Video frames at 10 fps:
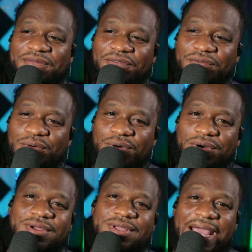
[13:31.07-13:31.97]

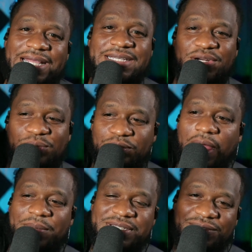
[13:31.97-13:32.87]
for that channel
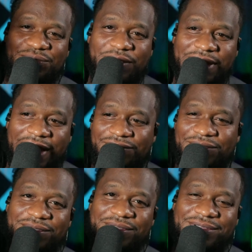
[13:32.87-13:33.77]
promise of
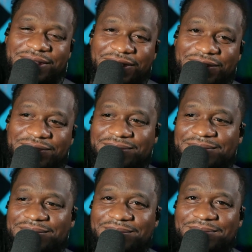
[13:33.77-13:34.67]
whatever
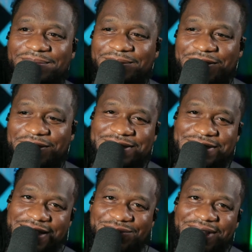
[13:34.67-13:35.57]
you
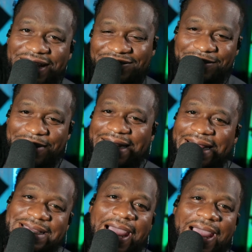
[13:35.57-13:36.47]
said you would give them at
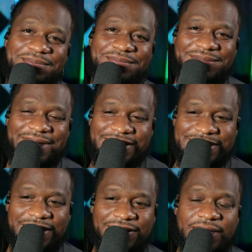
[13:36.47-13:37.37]
that time
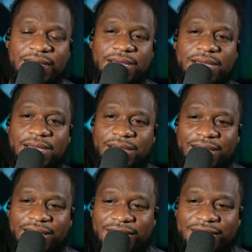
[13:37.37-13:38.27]
necessarily.
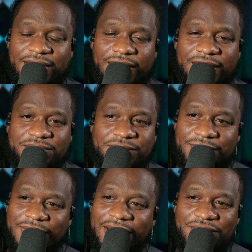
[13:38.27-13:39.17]
And
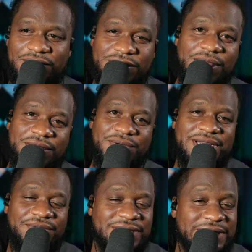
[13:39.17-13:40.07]
if you start doing
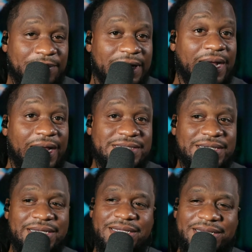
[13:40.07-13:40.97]
different type of
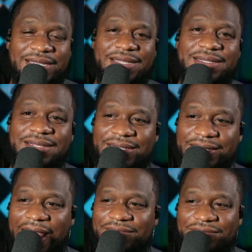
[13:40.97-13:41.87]
content, then
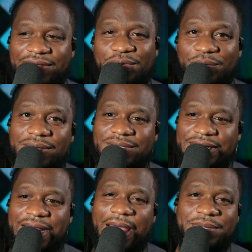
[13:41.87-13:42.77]
that very well
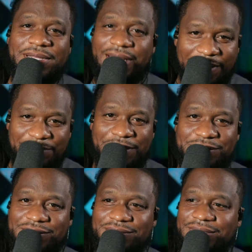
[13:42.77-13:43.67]
could happen that
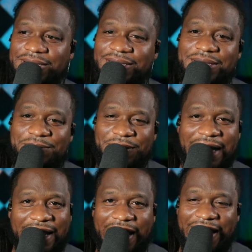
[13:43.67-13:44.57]
people be
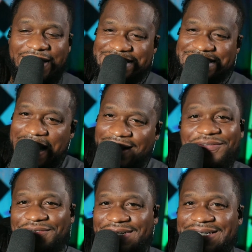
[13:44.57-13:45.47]
like, hey, I didn't sign
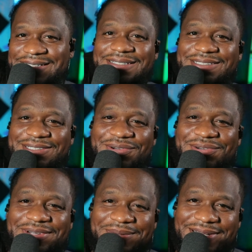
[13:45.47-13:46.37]
up for this,
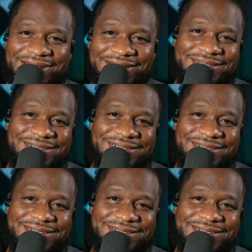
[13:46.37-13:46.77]
so I'm gonna